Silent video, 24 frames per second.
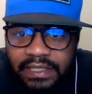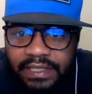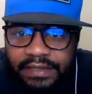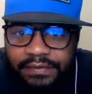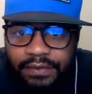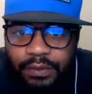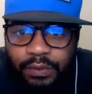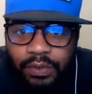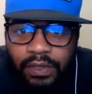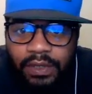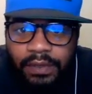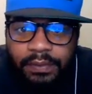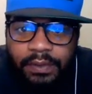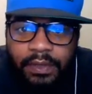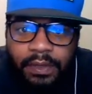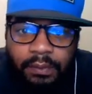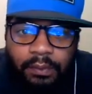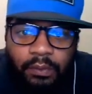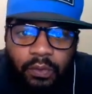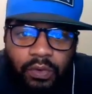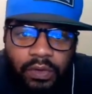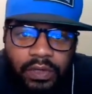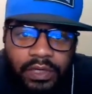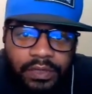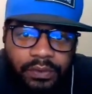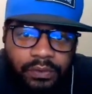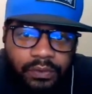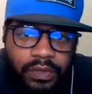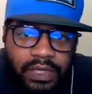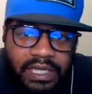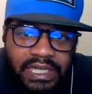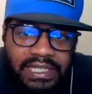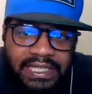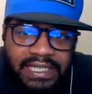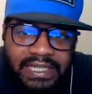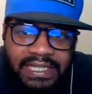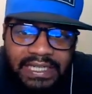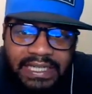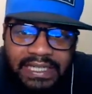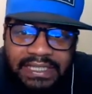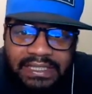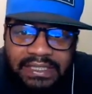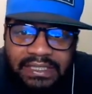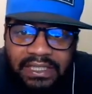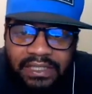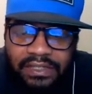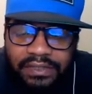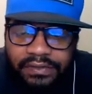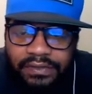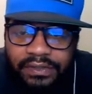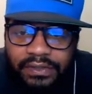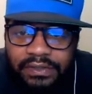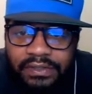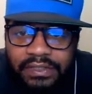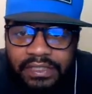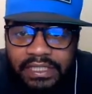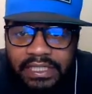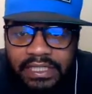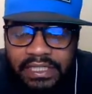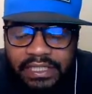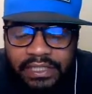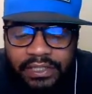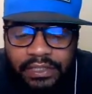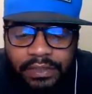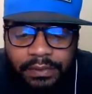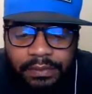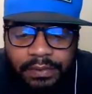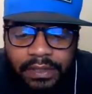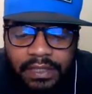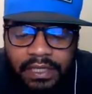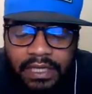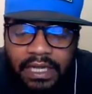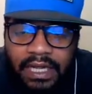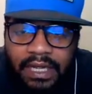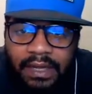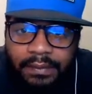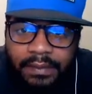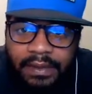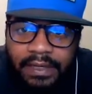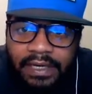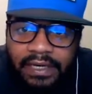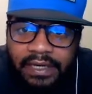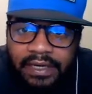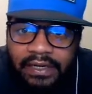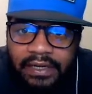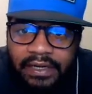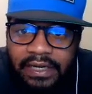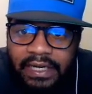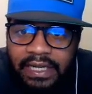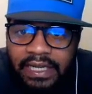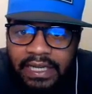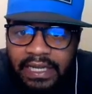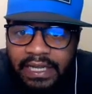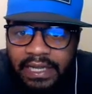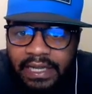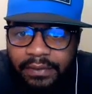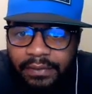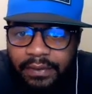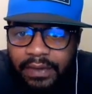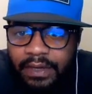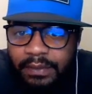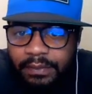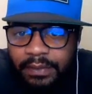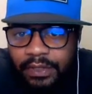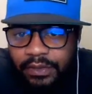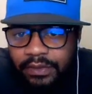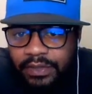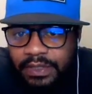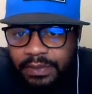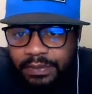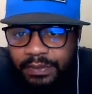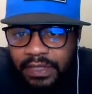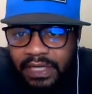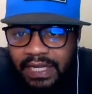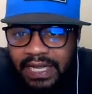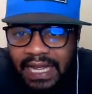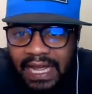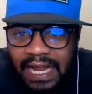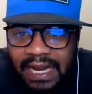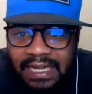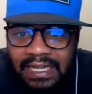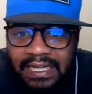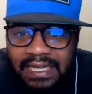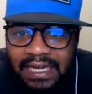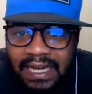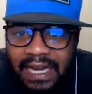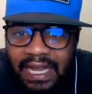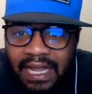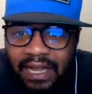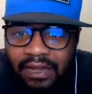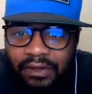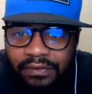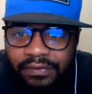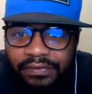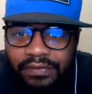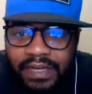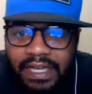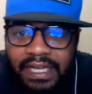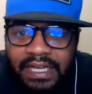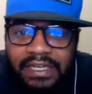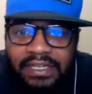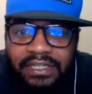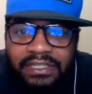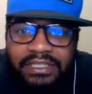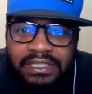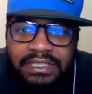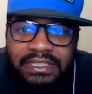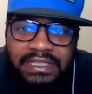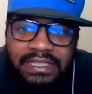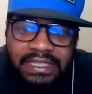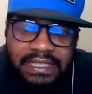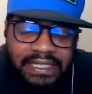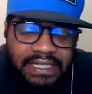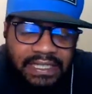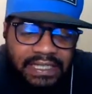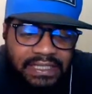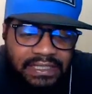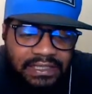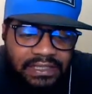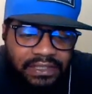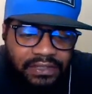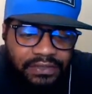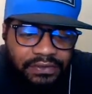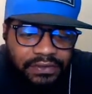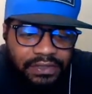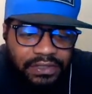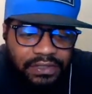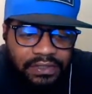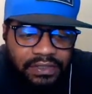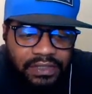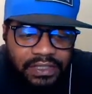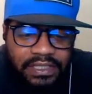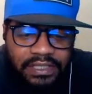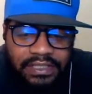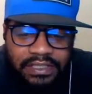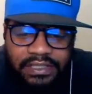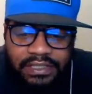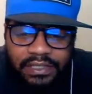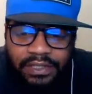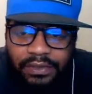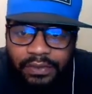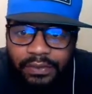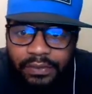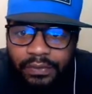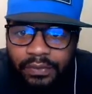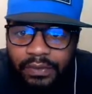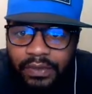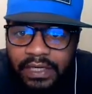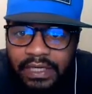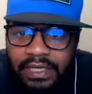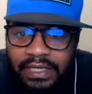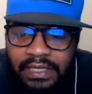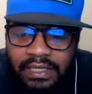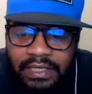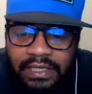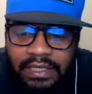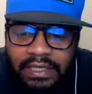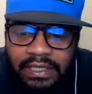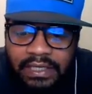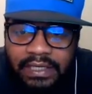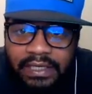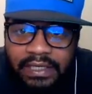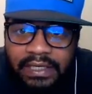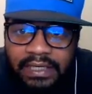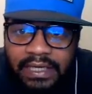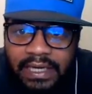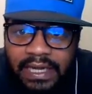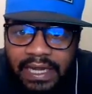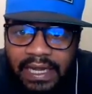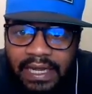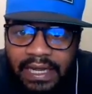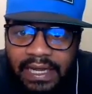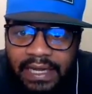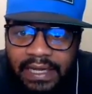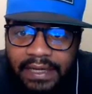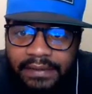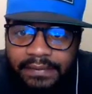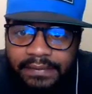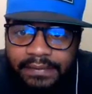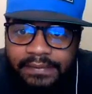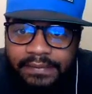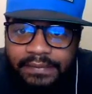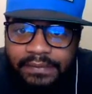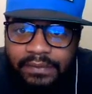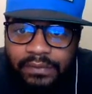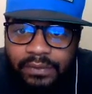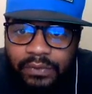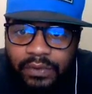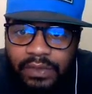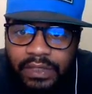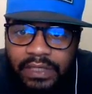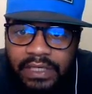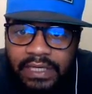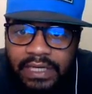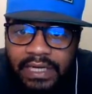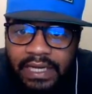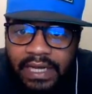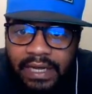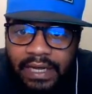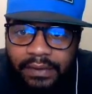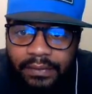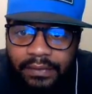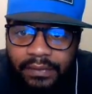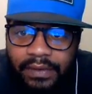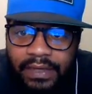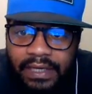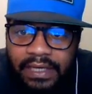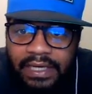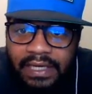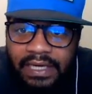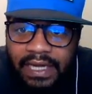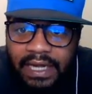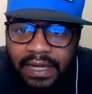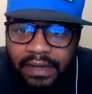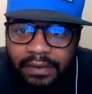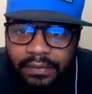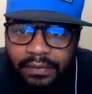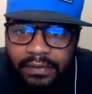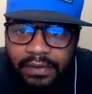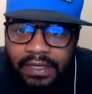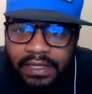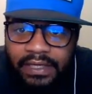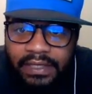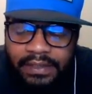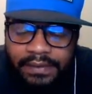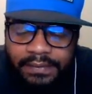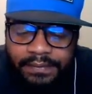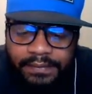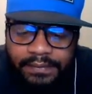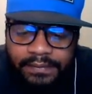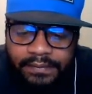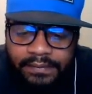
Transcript: if you want to put more than one D N S server, then you can put a comma there. And what I'm going to do is put Cloudflare's D N S servers on here. So one dot one dot one dot one.